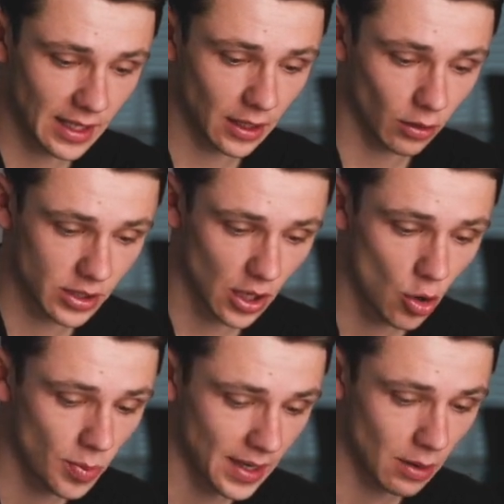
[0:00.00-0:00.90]
then they look to
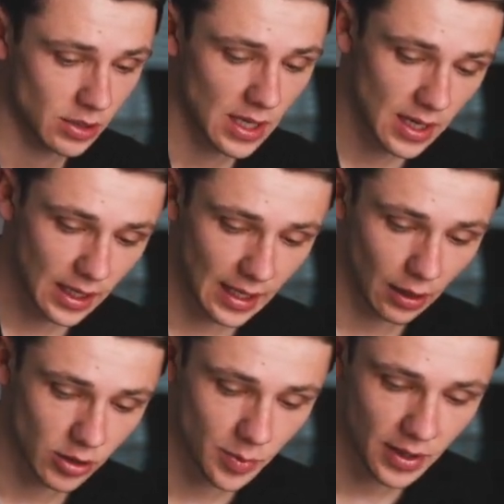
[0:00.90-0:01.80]
open out, kind of
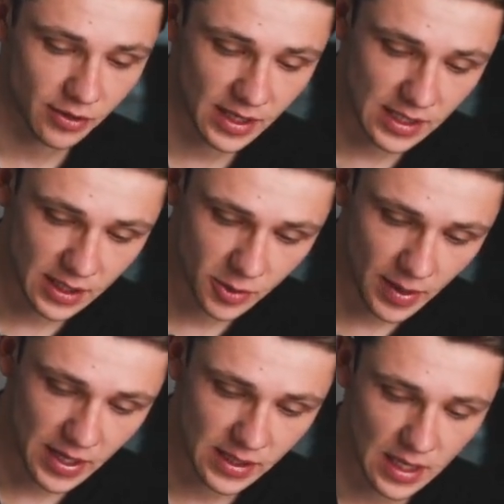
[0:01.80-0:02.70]
look to penetrate into
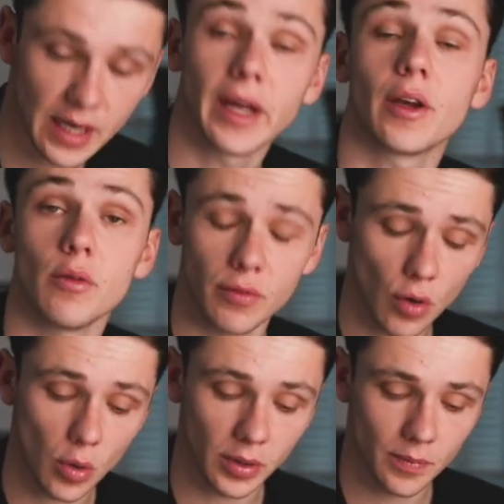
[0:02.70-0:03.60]
space and then go
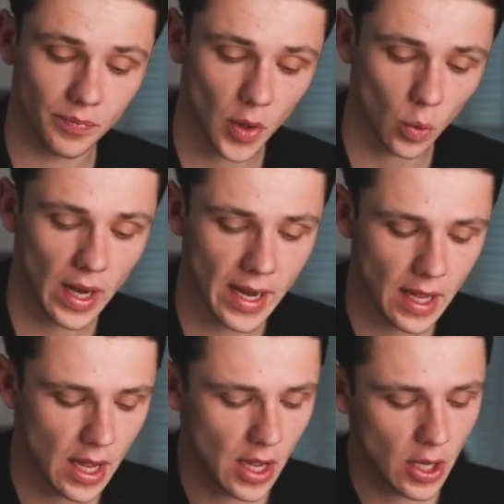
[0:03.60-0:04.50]
forward, okay?
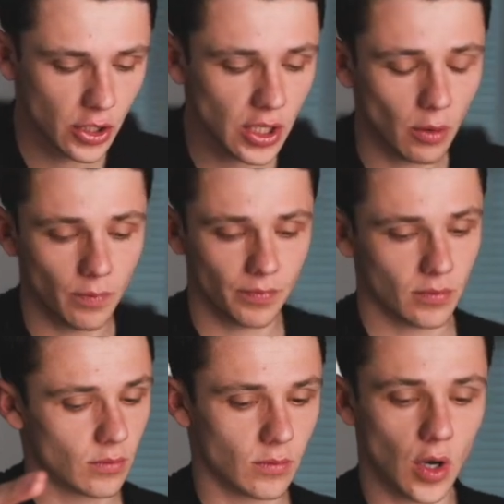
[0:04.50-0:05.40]
So
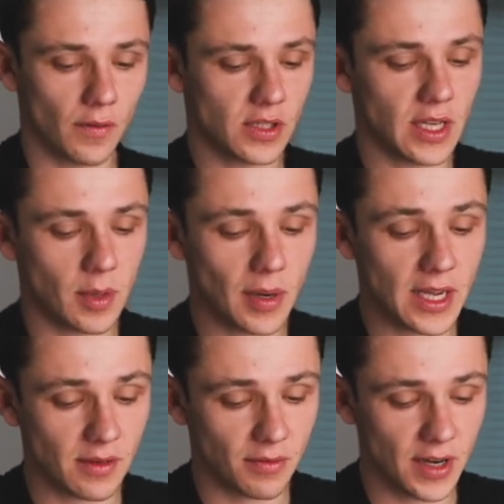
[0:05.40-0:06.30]
obviously the
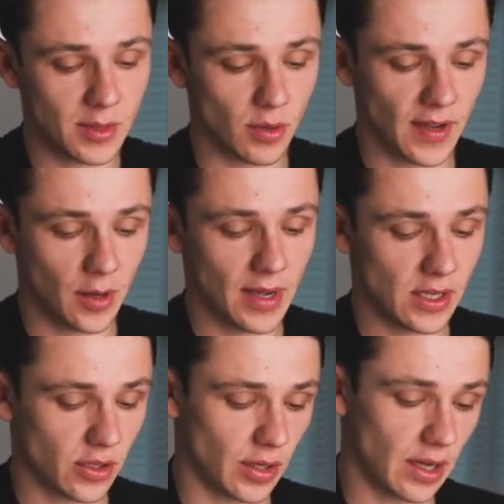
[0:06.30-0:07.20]
players are free to move anywhere,
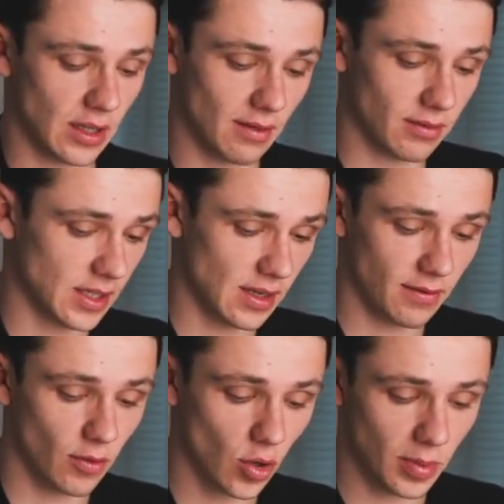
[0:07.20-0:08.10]
so they could have, let's say,
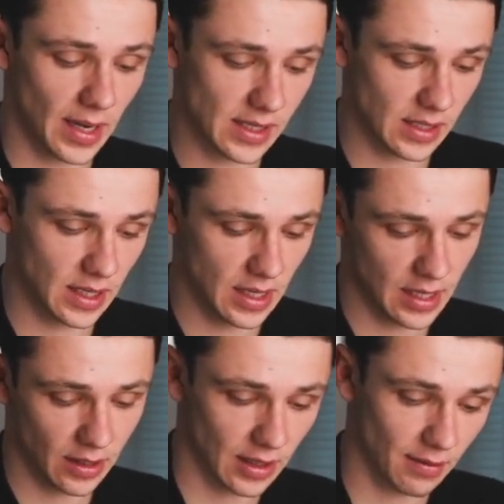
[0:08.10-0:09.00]
4 players in
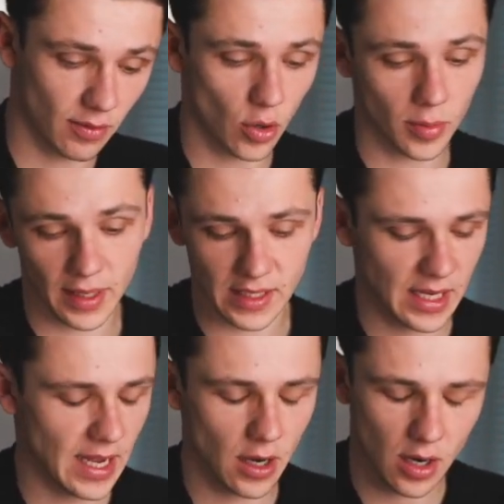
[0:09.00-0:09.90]
here, you could have 4 players in
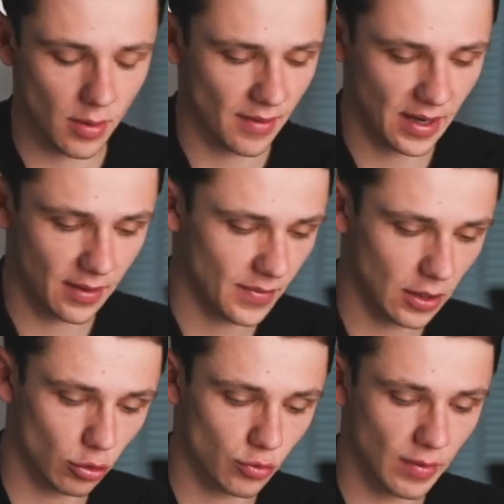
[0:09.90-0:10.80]
here, however,
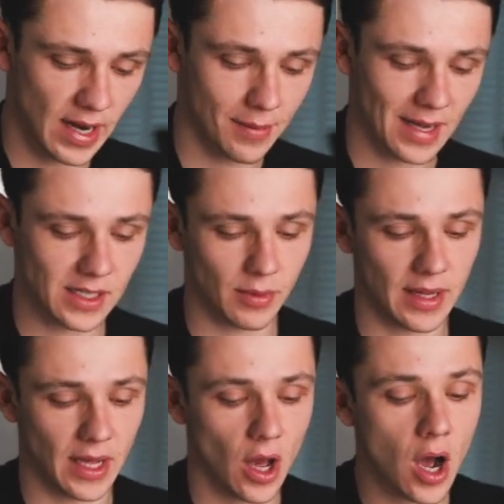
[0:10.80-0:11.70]
it doesn't really matter where
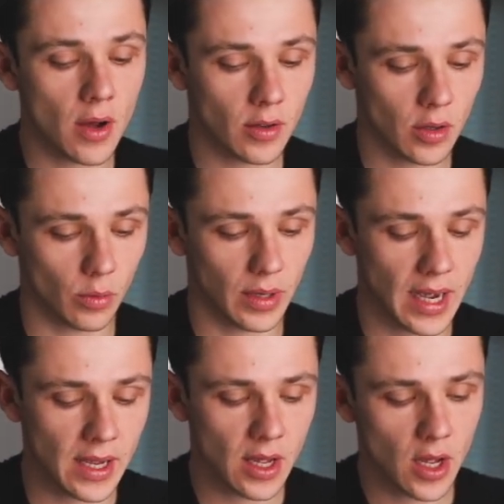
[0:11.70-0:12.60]
they are,
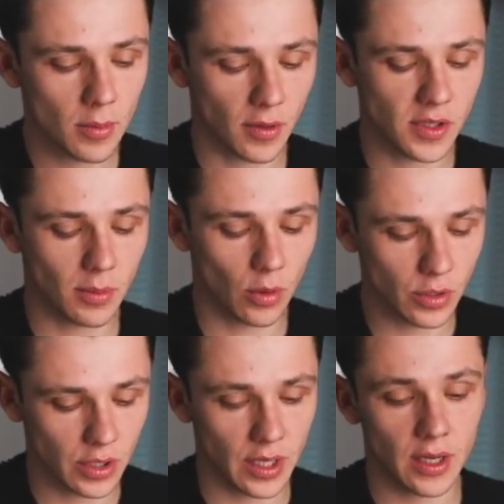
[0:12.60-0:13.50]
okay? But obviously we're looking
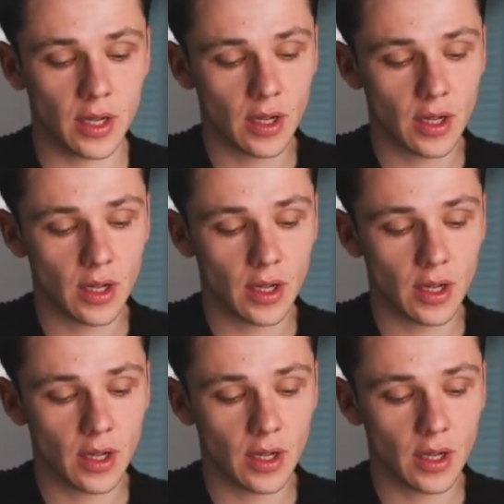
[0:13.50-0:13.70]
to